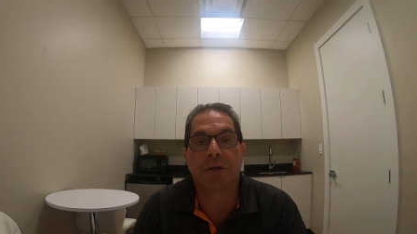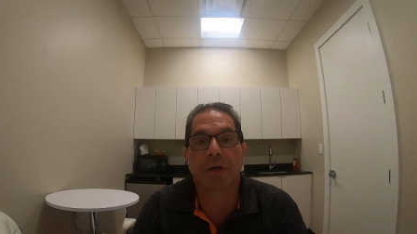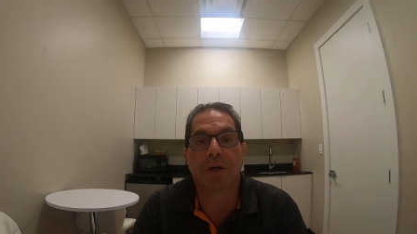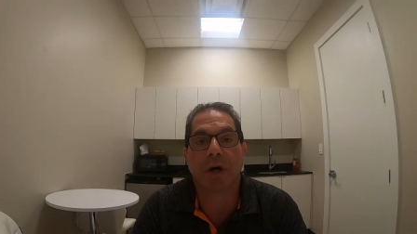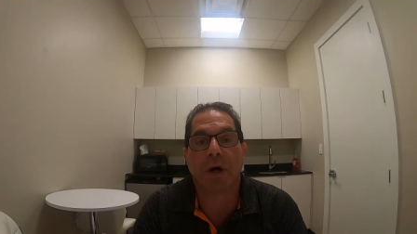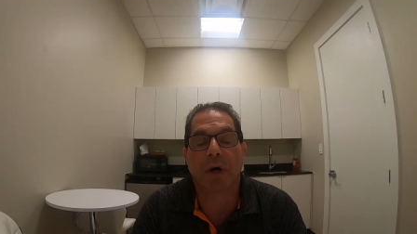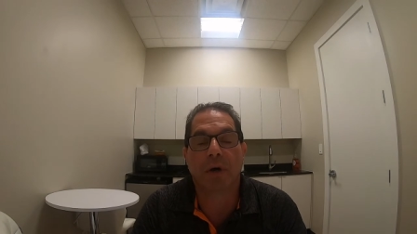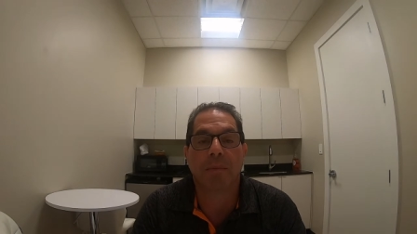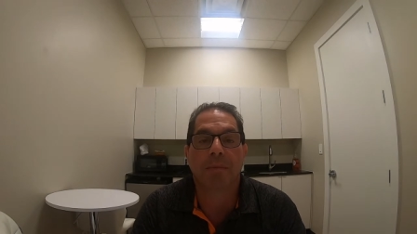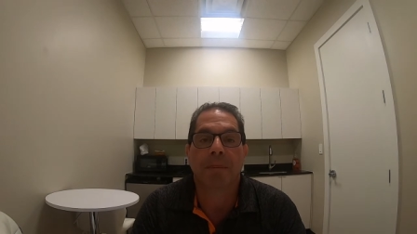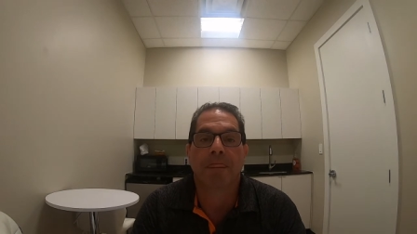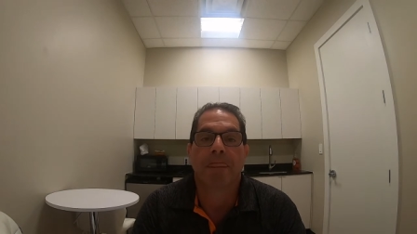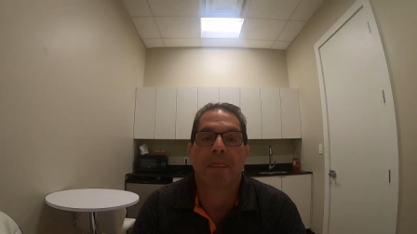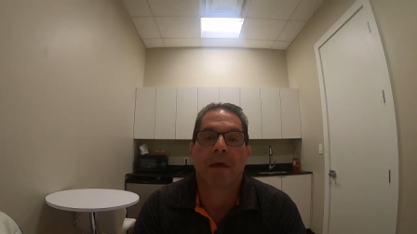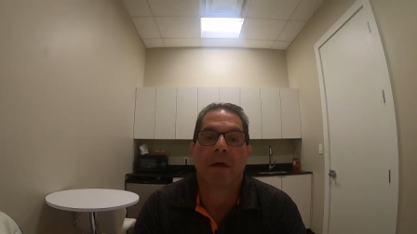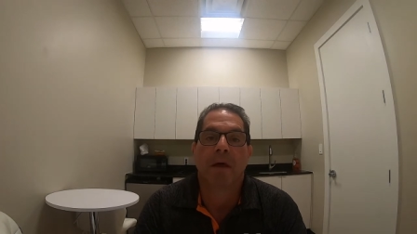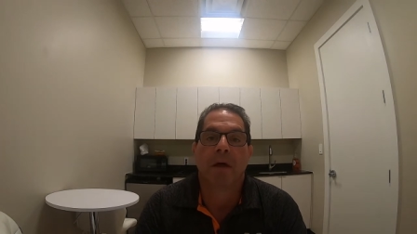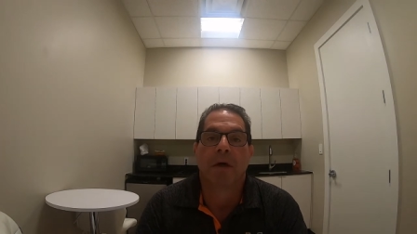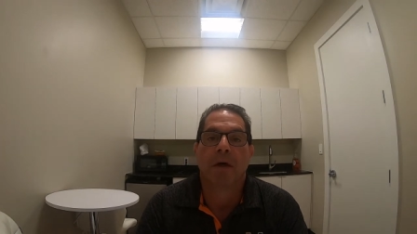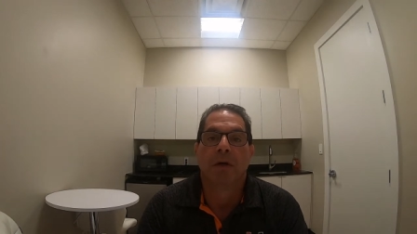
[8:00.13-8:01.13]
to go.
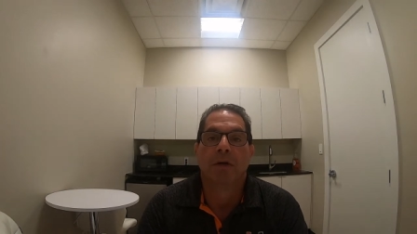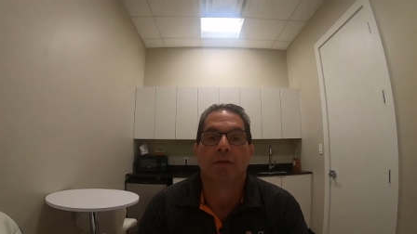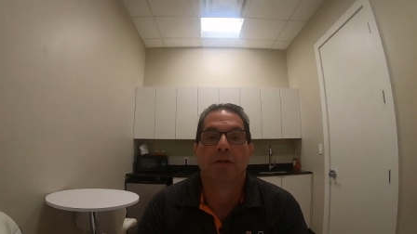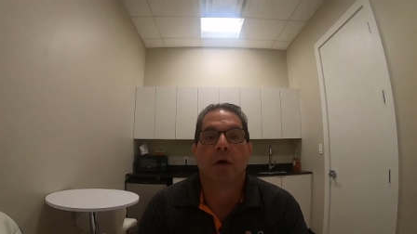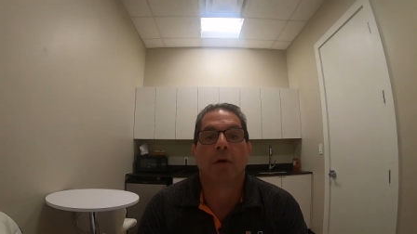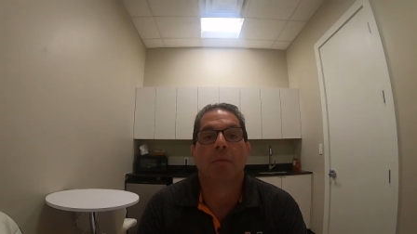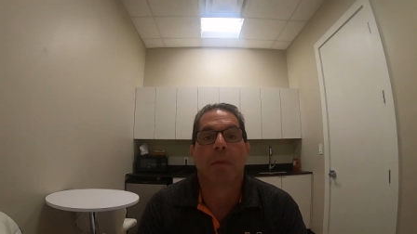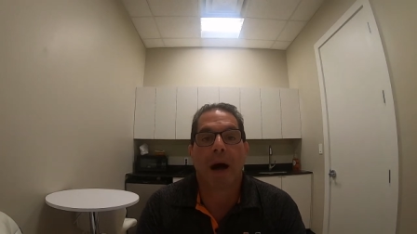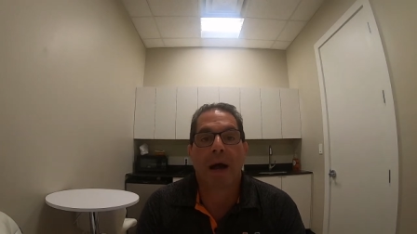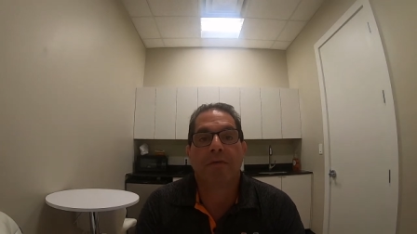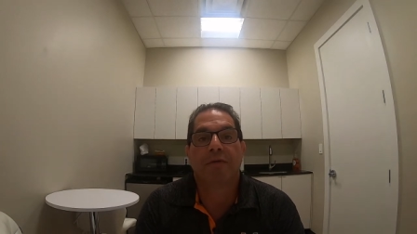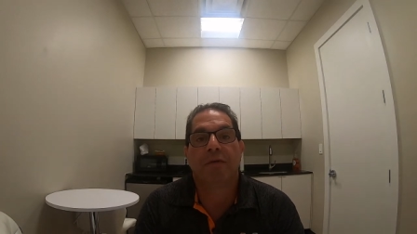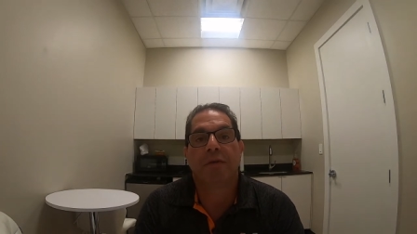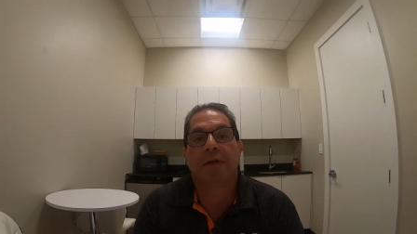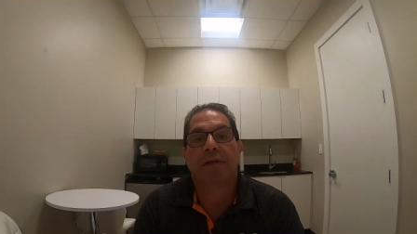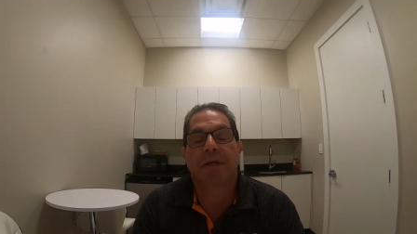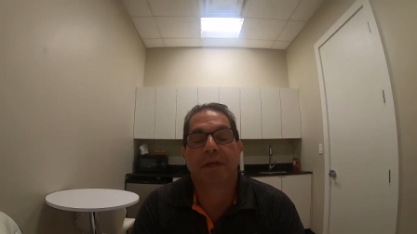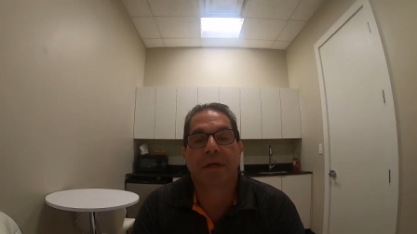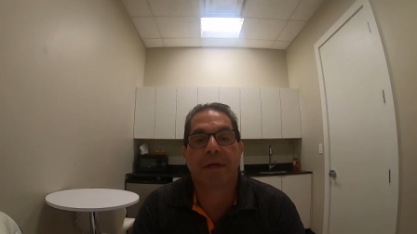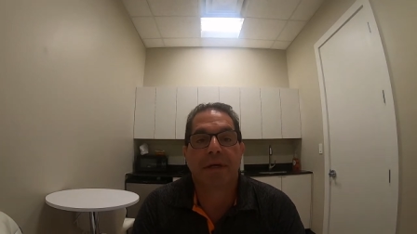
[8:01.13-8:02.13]
So my
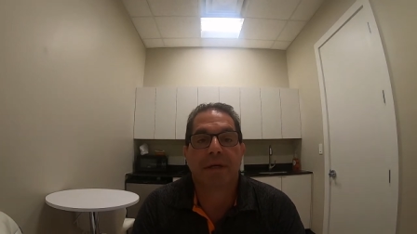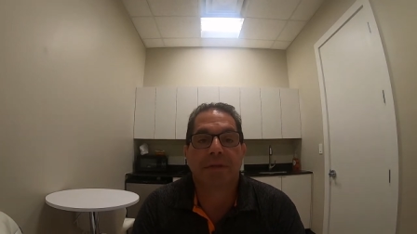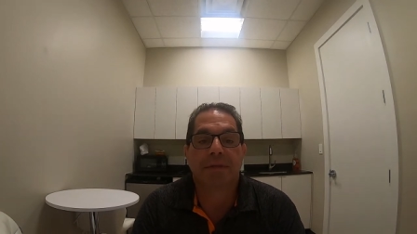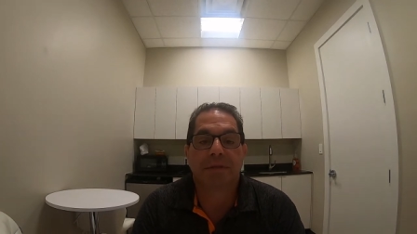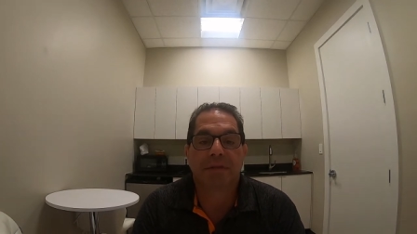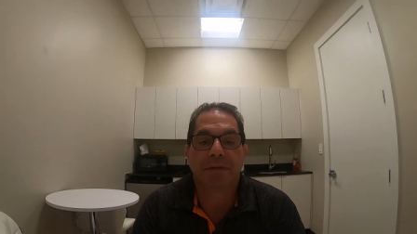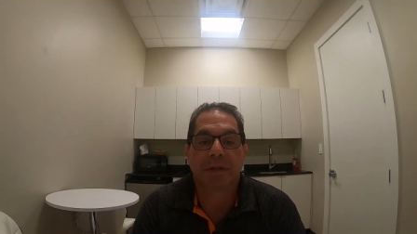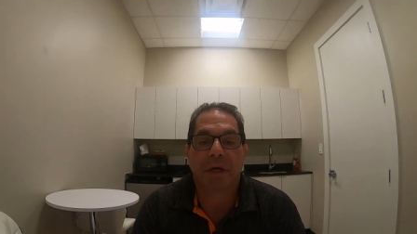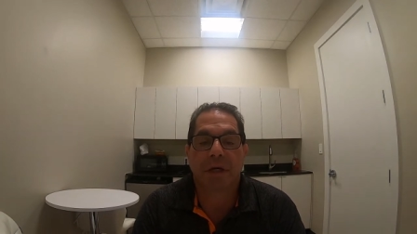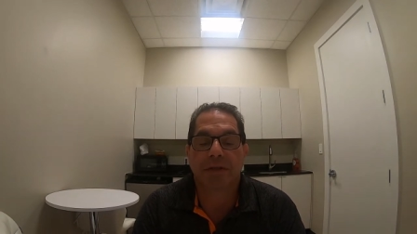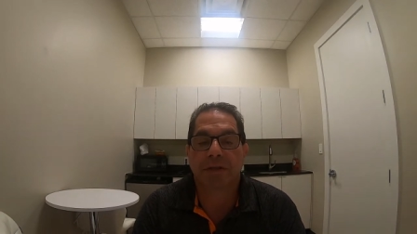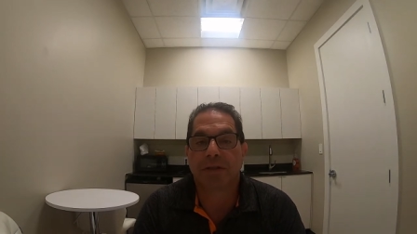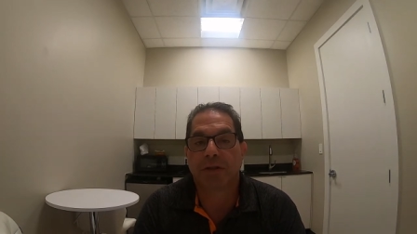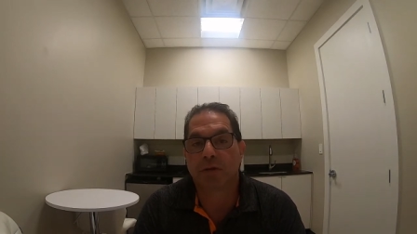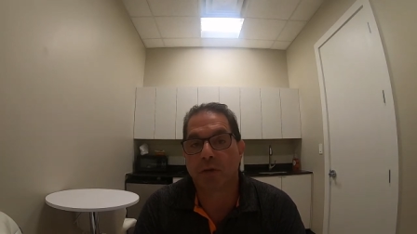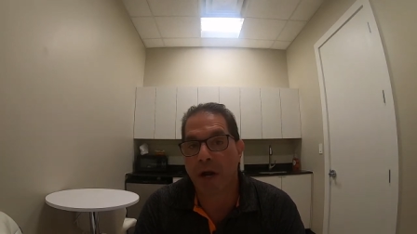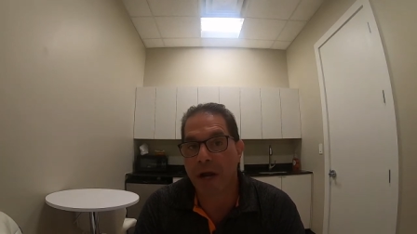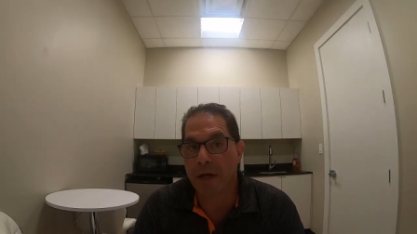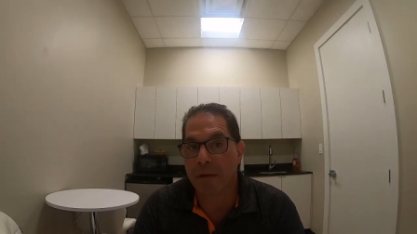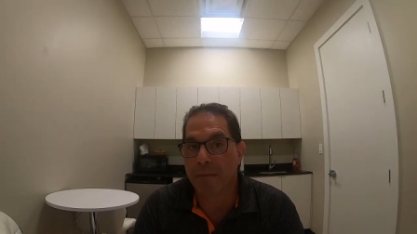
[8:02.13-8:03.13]
feeling is a
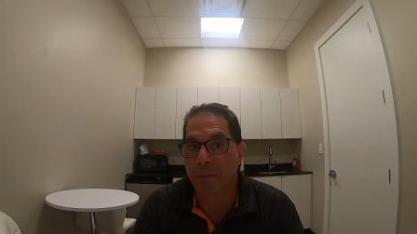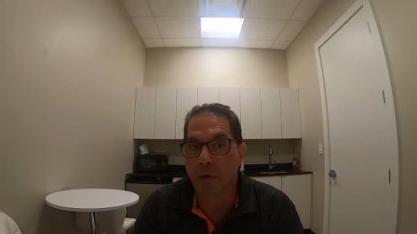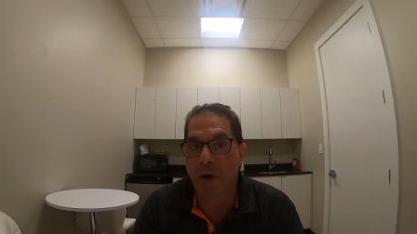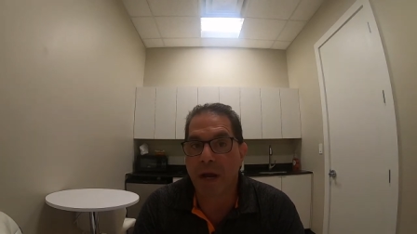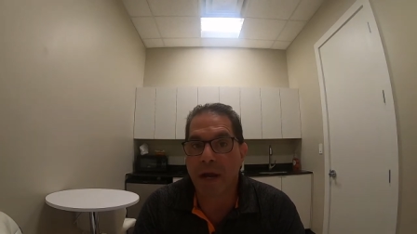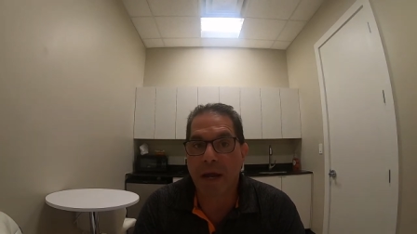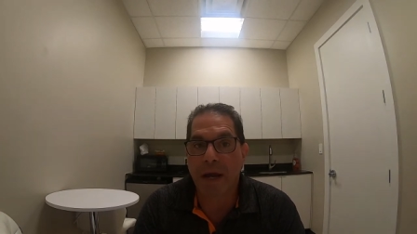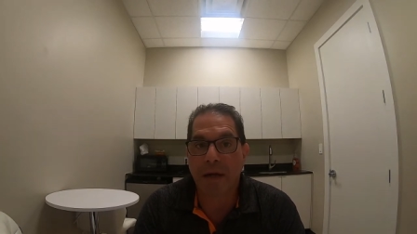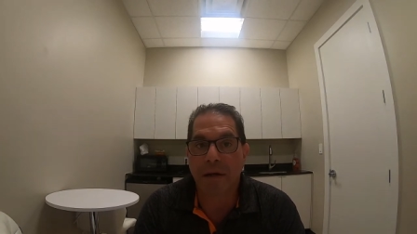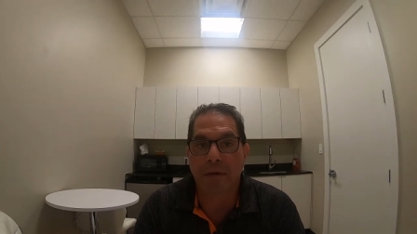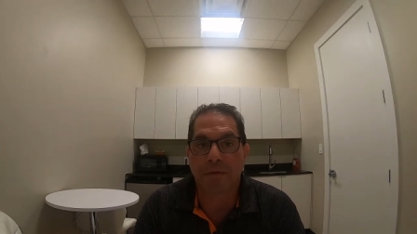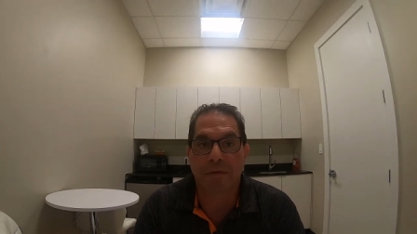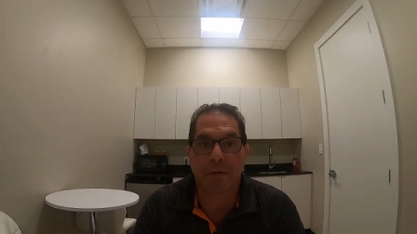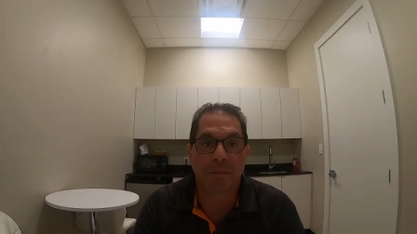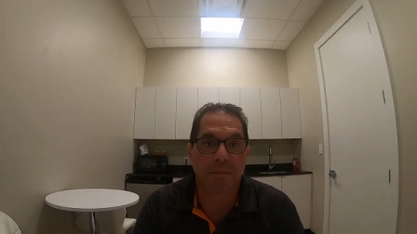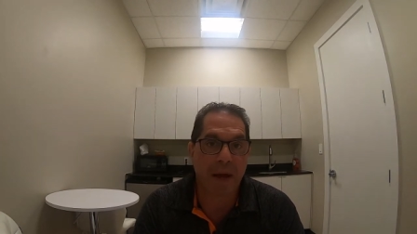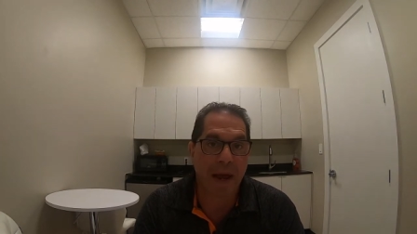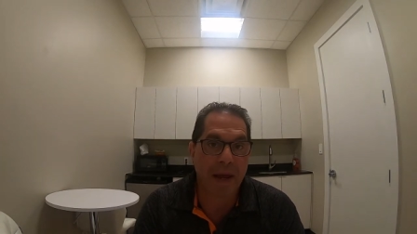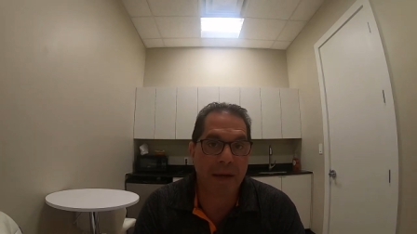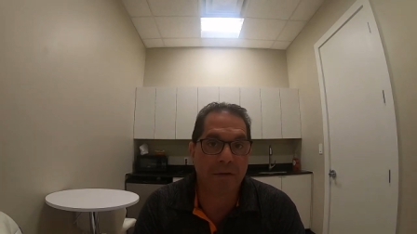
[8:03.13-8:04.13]
straight Braid for
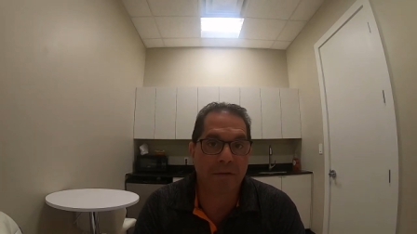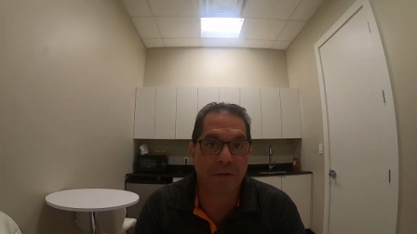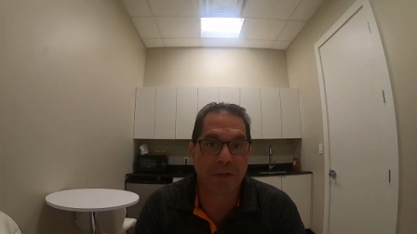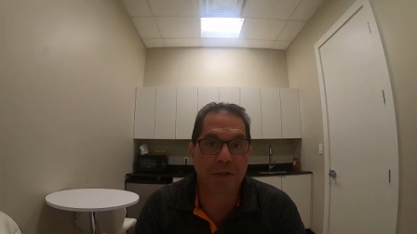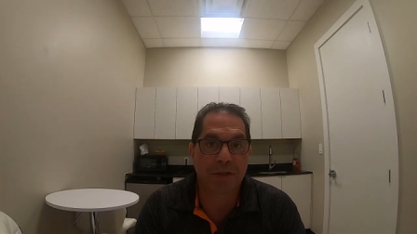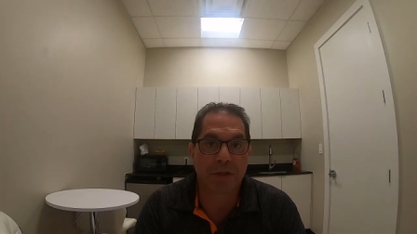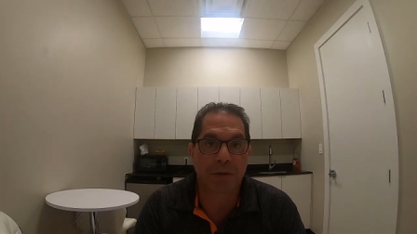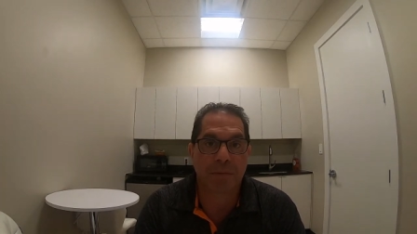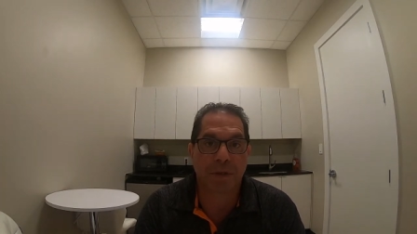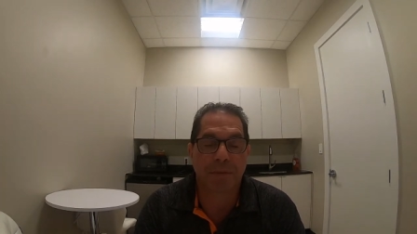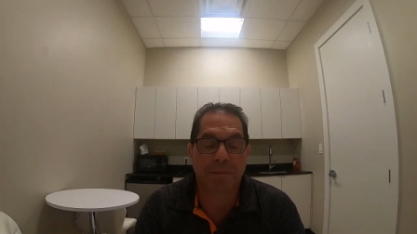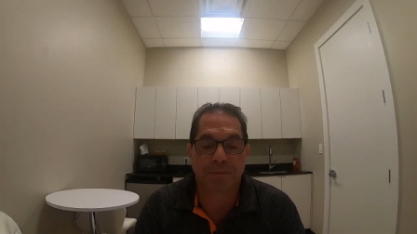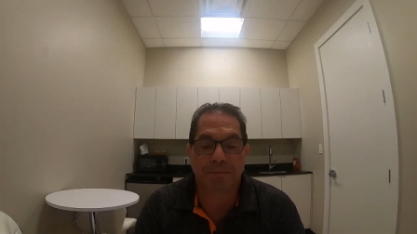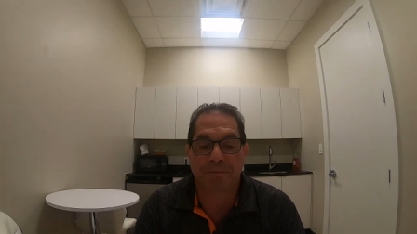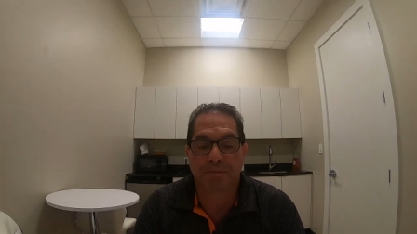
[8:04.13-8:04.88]
bank fishermen.